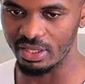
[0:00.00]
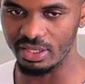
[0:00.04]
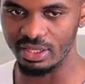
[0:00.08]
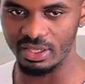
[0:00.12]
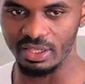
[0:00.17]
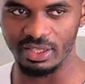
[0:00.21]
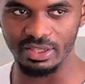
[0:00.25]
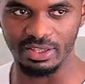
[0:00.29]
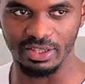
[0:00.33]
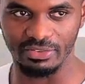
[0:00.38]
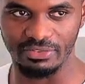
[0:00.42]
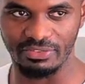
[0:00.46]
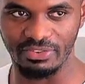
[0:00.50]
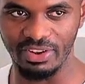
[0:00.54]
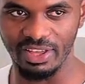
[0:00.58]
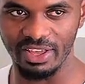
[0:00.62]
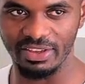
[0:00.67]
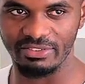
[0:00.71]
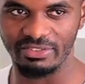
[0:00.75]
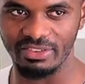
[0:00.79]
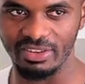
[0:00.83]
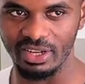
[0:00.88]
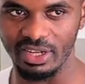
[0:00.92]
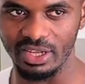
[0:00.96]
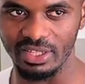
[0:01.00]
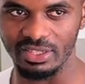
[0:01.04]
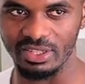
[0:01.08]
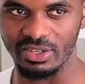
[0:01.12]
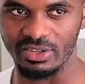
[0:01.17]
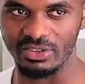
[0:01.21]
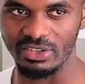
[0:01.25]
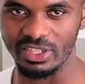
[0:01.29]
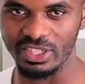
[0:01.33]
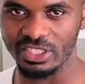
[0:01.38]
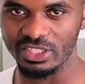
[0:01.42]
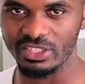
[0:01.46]
flavor, the
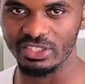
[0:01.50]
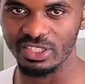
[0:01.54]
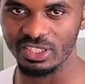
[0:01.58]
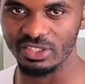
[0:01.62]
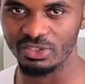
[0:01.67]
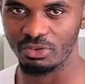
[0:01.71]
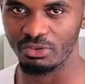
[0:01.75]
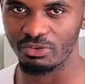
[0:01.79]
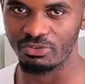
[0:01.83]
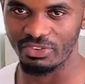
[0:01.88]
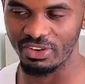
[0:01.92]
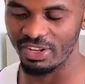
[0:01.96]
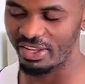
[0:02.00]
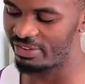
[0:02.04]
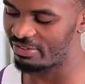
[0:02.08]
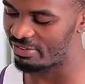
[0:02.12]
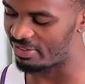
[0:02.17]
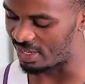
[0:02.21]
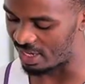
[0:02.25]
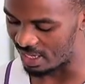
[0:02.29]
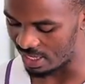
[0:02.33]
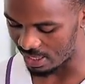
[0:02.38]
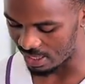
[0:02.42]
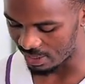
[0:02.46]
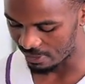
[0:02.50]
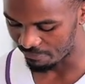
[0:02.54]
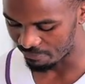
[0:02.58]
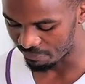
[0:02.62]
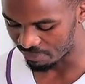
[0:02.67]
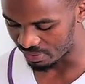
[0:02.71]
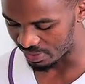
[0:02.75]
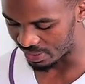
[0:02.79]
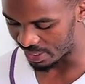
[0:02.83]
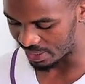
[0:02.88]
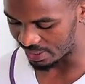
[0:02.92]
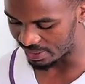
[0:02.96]
richness of flavor,
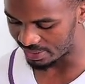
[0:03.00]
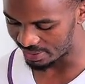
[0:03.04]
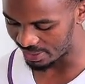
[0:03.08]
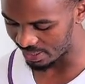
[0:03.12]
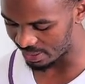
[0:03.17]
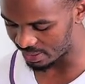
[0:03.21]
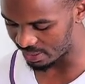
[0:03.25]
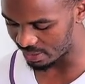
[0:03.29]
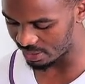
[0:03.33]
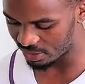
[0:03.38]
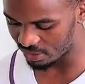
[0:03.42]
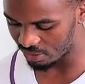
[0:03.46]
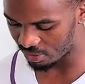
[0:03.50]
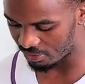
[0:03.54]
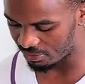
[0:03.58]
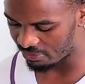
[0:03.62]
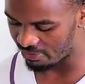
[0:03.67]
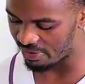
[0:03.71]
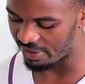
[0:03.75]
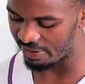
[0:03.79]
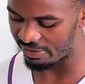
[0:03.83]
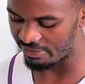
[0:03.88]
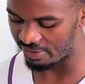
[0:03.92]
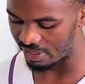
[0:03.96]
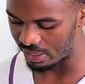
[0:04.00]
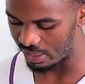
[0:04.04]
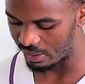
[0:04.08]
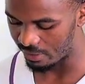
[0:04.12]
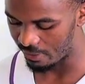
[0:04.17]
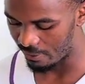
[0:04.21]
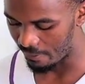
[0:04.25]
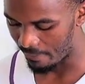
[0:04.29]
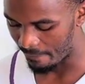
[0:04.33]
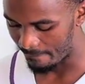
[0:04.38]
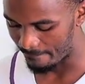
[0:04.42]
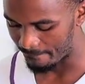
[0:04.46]
the intensity of flavor,
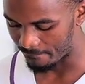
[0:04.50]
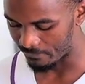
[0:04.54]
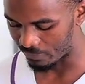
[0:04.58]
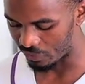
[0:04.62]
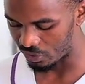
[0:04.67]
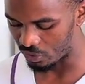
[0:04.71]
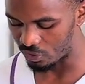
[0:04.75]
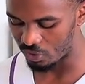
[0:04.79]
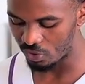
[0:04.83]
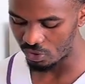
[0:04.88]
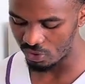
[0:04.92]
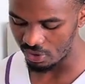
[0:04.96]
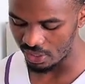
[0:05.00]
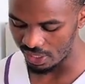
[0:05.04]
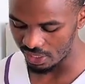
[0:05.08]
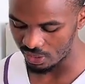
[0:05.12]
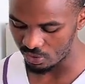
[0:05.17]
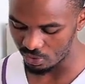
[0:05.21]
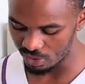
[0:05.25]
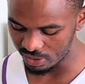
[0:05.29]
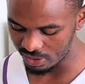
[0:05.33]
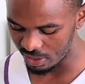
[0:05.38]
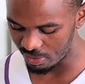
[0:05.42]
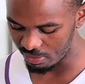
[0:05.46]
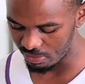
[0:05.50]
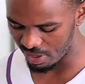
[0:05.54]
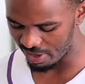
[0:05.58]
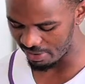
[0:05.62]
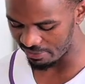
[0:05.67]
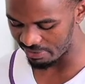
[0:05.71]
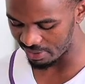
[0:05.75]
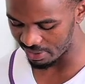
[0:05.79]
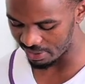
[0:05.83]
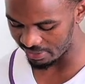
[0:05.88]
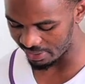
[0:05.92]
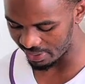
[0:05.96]
you know, like what I'm
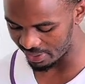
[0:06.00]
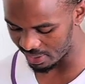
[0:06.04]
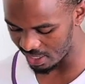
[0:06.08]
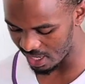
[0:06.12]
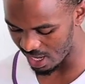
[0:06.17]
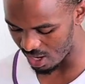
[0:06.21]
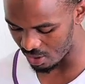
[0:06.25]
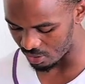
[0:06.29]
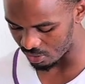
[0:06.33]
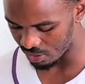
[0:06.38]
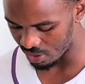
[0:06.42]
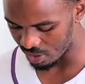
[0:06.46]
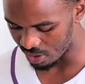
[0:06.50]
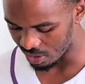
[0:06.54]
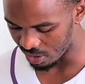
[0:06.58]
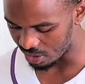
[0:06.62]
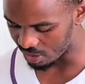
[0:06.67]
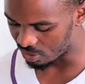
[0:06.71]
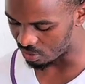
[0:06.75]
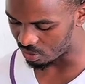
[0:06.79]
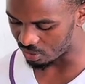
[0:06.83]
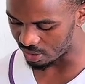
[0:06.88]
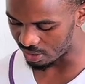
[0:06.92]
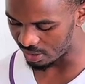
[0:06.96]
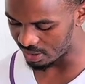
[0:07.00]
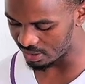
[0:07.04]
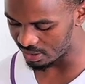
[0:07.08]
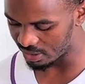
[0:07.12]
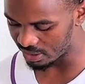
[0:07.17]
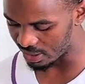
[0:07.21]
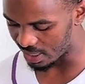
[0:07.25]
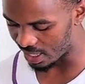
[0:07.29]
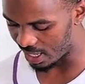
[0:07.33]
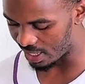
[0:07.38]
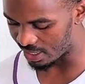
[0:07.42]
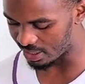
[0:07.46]
having right now. And already
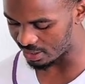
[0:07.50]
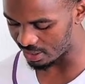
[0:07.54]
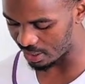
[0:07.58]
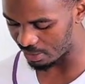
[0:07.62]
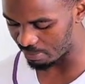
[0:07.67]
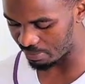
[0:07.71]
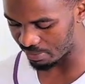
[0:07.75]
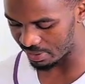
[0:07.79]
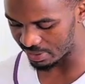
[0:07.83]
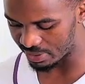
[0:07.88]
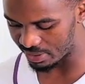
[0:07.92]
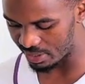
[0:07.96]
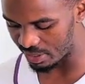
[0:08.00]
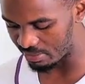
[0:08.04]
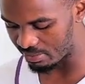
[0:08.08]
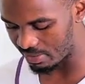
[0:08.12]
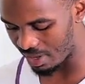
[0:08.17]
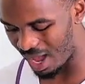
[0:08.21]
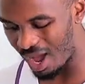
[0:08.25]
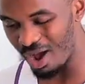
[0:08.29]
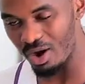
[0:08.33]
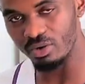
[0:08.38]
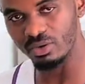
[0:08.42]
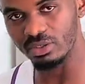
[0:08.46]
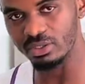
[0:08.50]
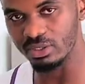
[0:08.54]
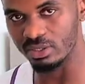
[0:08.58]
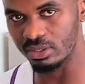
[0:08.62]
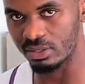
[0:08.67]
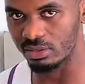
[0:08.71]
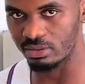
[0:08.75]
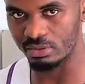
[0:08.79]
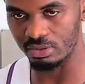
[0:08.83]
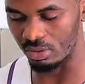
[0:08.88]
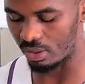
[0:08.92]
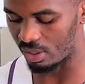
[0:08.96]
the ice I placed them now,
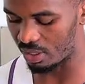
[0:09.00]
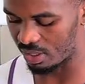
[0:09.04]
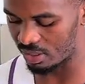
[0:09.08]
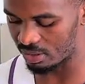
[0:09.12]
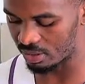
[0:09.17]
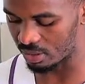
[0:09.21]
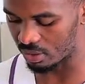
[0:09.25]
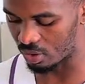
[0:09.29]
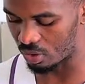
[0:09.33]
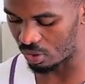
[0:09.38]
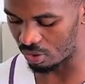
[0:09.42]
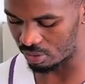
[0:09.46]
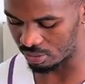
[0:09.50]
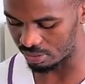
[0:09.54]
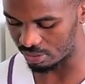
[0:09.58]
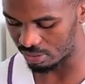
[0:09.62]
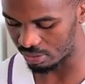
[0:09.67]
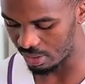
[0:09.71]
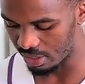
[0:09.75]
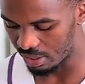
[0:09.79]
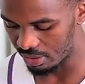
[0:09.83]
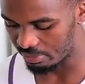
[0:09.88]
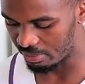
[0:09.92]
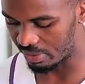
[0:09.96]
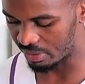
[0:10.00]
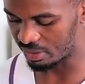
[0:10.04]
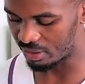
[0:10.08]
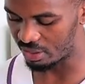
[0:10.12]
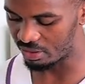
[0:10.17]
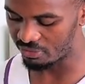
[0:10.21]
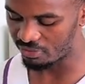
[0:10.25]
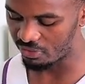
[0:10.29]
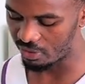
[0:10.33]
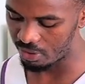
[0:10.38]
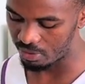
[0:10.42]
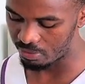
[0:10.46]
it's already cold. But if
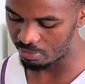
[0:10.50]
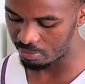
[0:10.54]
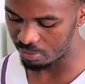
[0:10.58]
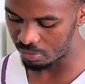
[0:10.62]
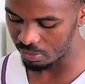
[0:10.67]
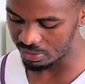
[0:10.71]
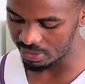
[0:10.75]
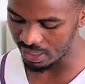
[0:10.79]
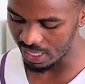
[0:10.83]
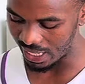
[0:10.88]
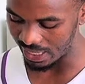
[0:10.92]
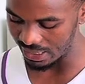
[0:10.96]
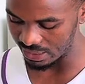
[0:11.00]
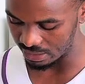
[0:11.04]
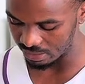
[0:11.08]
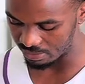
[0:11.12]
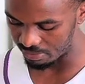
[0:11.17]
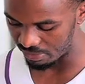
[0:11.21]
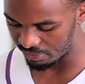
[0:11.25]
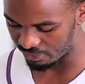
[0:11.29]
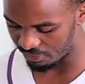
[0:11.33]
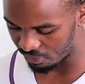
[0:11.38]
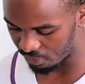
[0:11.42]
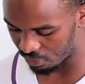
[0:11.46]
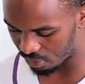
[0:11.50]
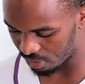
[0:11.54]
I put ice before,